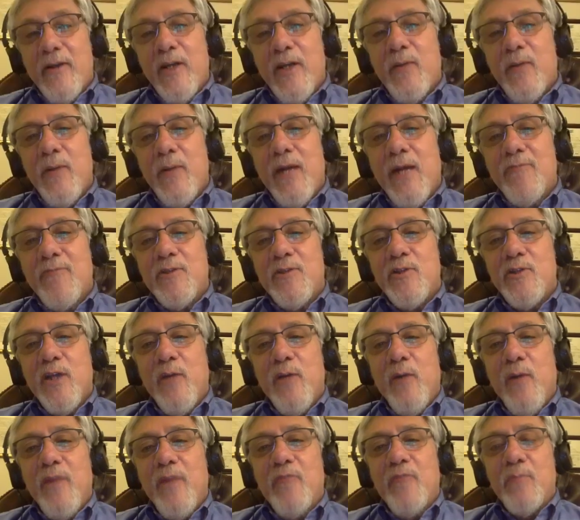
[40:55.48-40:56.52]
we have to stay
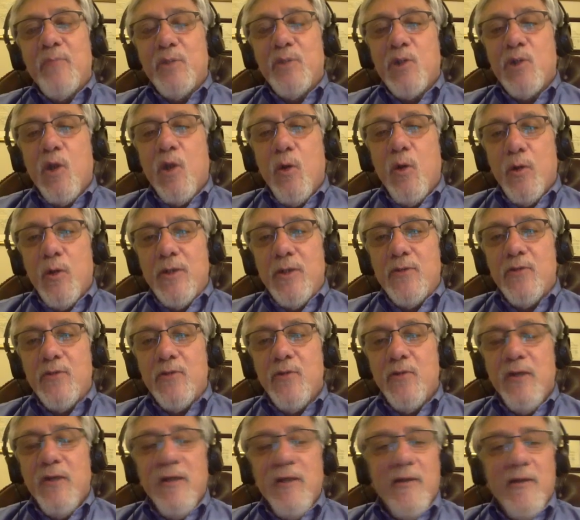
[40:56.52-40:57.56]
away from slogans.
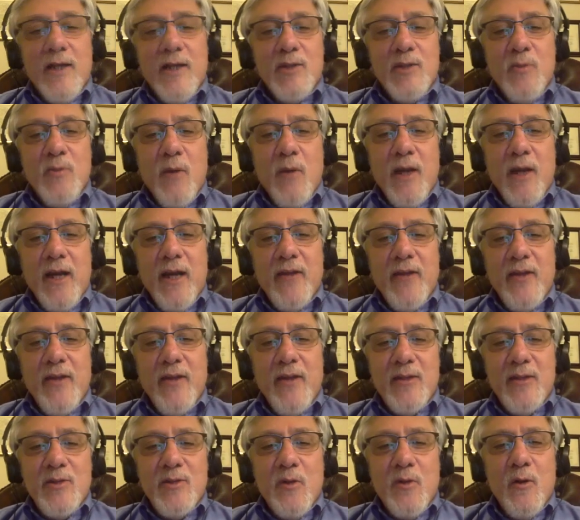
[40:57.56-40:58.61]
That's why I think
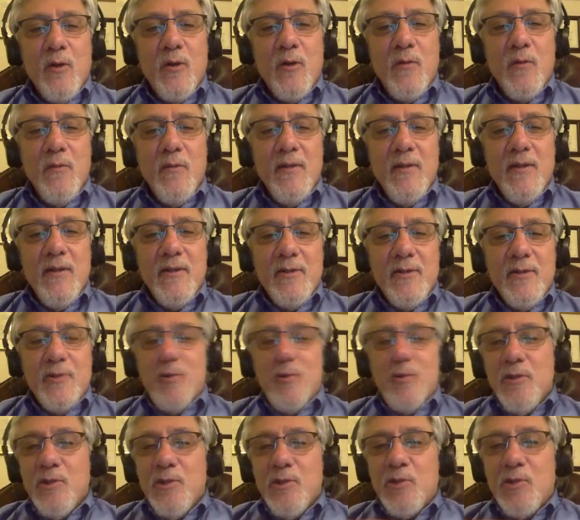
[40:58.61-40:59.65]
this whole
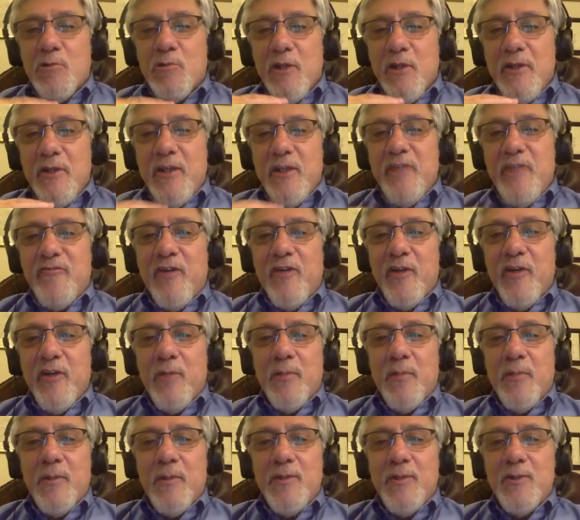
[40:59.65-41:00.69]
just straight defund the
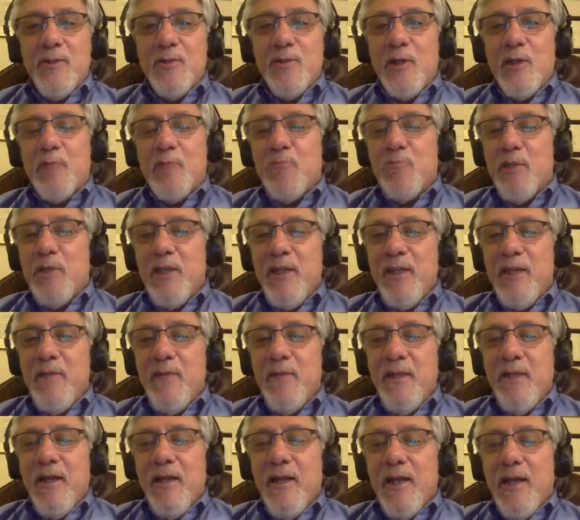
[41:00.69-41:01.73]
police, it's not really,
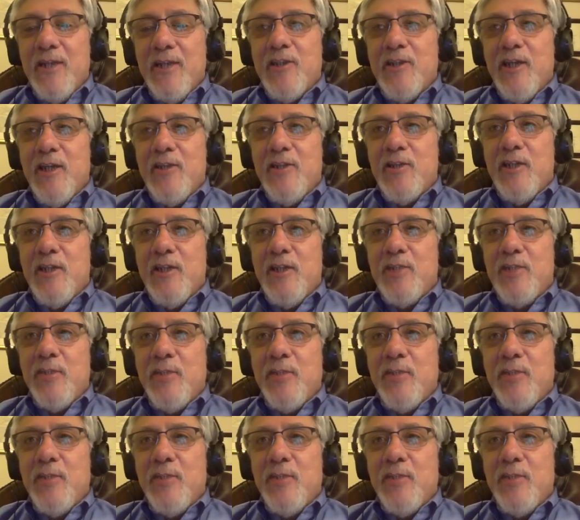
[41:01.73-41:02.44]
it's been